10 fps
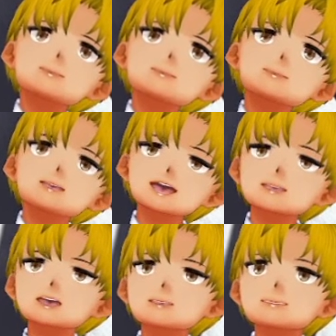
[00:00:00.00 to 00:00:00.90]
I
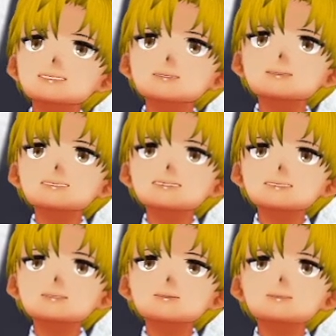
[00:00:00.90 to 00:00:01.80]
don't think she
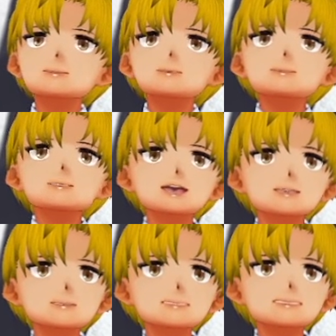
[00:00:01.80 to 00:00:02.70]
is. I
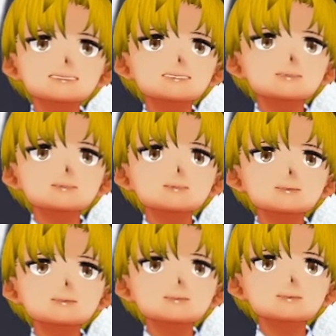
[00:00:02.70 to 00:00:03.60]
see.
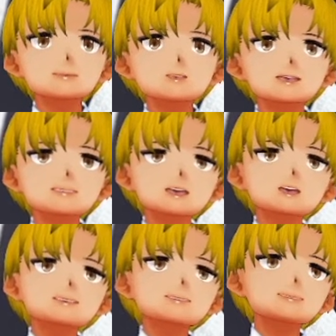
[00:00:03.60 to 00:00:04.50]
Monica
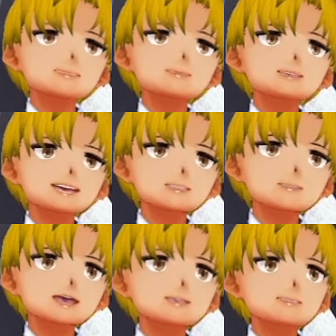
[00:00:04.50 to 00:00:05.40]
was afraid of that,
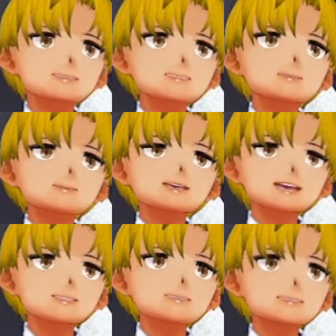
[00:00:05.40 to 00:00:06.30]
not because of her
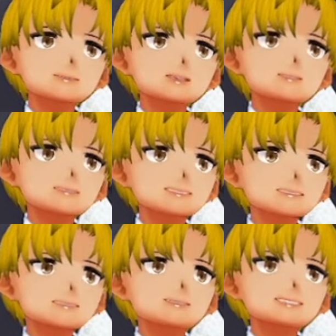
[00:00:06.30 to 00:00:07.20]
plan, but because
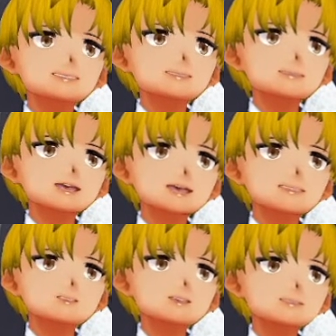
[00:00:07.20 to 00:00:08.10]
she's facing the
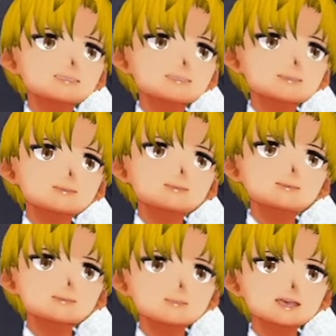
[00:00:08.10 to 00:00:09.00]
consequences
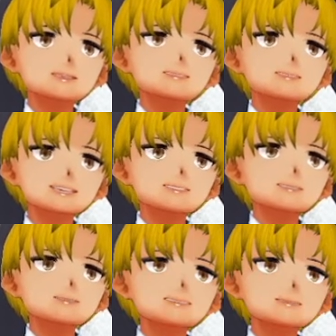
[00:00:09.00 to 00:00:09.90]
of the
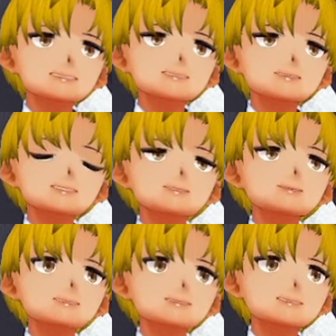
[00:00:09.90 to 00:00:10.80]
damage that she's
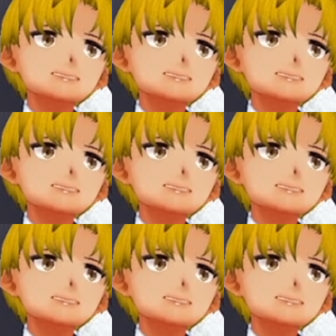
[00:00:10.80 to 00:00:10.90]
inadvertently